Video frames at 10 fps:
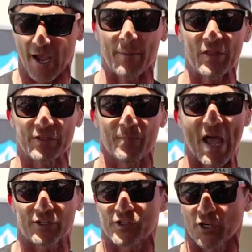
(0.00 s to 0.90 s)
I mean, this
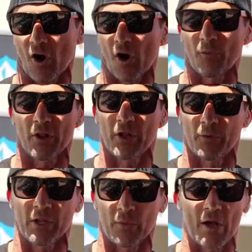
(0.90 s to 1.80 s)
matches the car really,
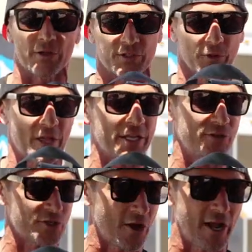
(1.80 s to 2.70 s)
really well. So thank
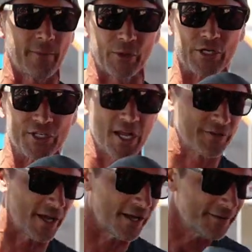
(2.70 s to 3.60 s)
you, John, I appreciate
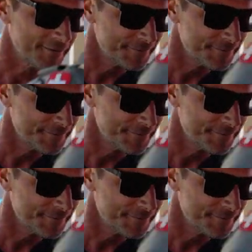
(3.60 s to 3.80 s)
that.